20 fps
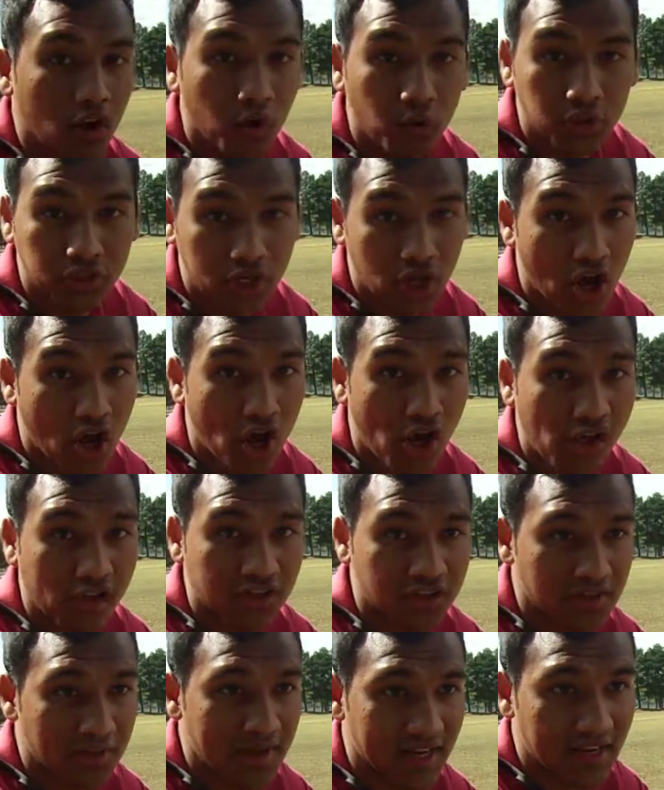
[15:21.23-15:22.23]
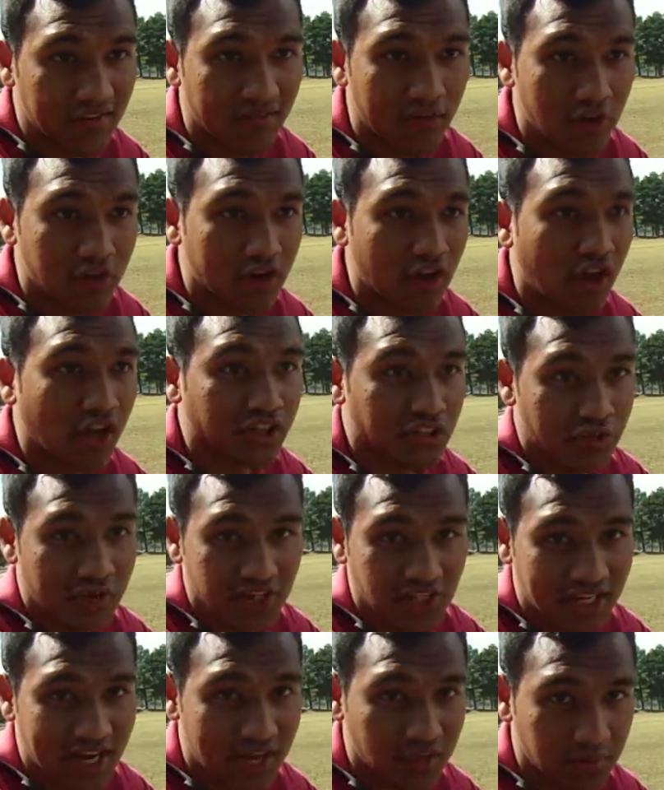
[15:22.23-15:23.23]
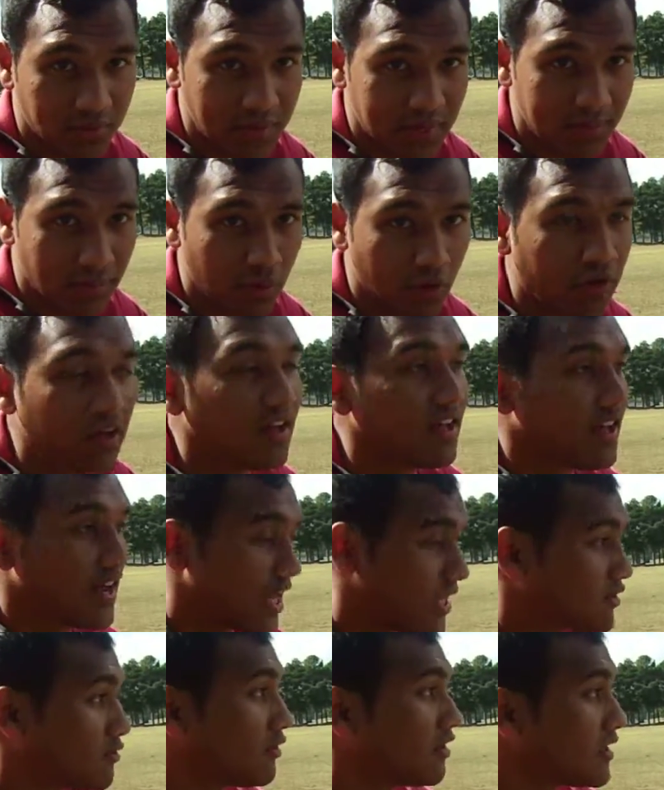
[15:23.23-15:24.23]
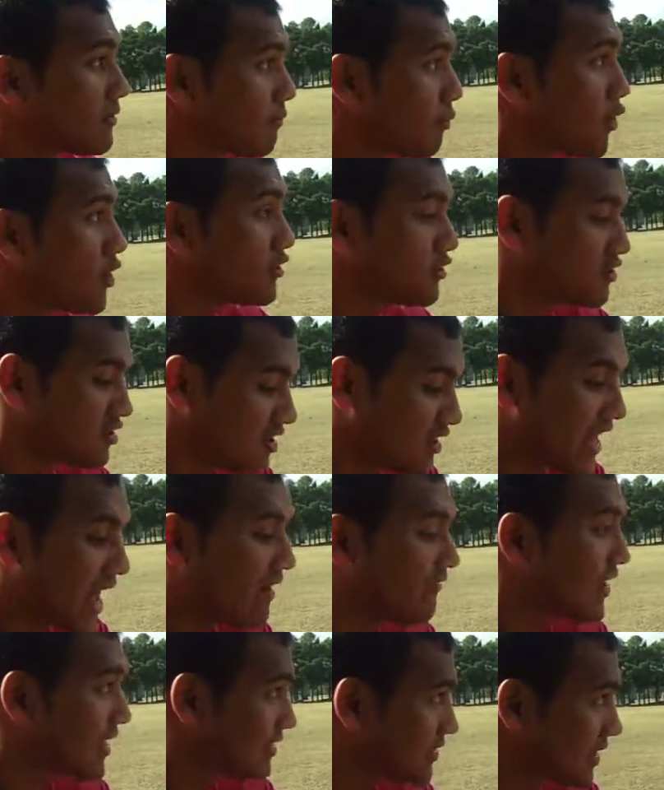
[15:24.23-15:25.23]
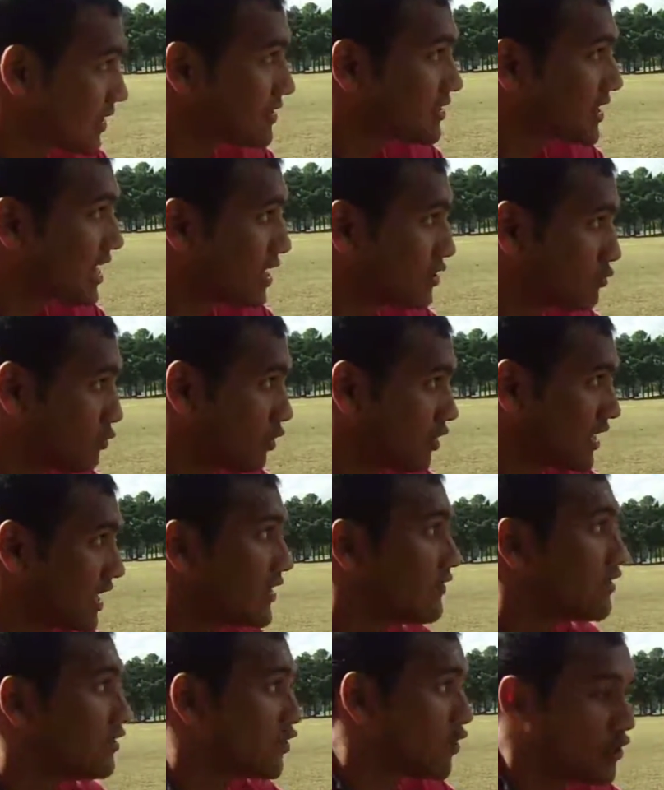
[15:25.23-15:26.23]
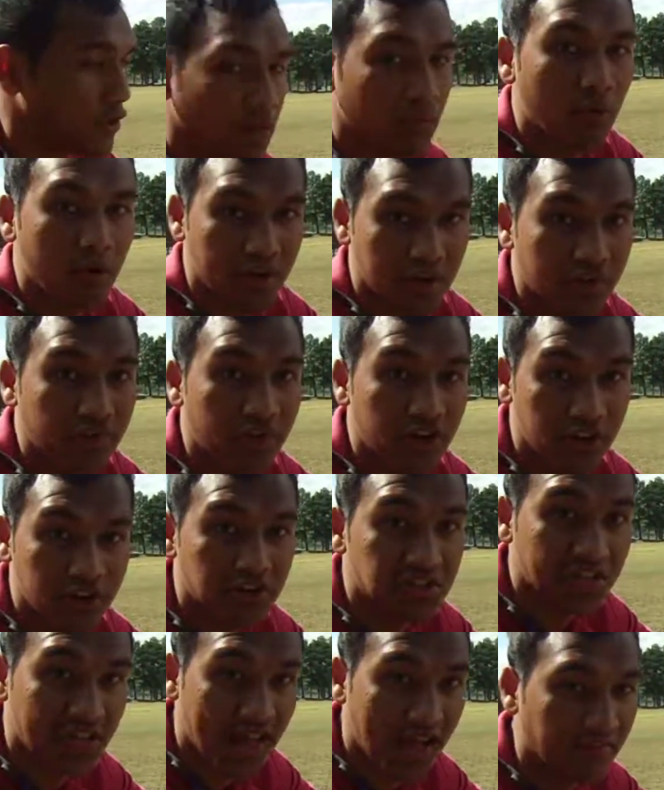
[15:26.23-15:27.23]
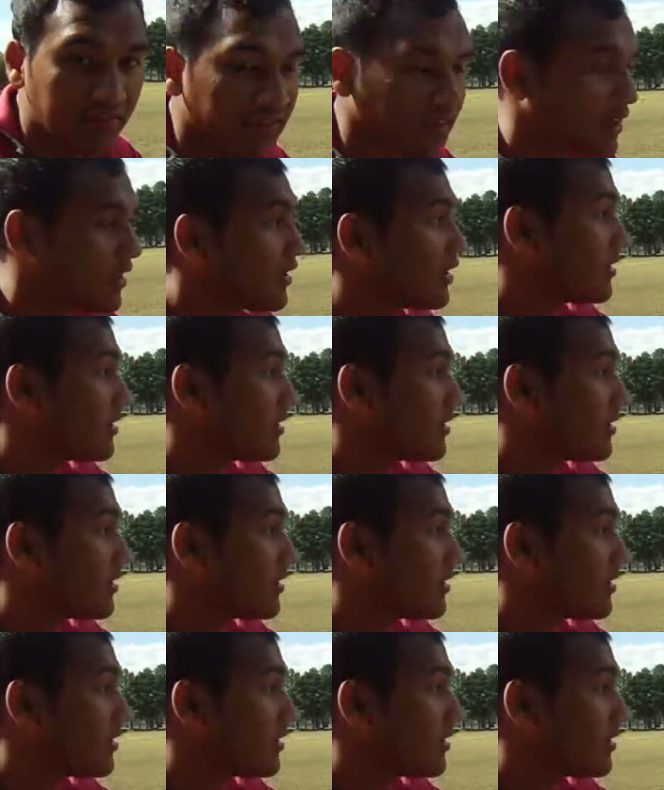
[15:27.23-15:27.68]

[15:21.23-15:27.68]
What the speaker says: cold calls, or making phone calls, or reaching out to people. It's really important to still have that set schedule, even though you're working for yourself.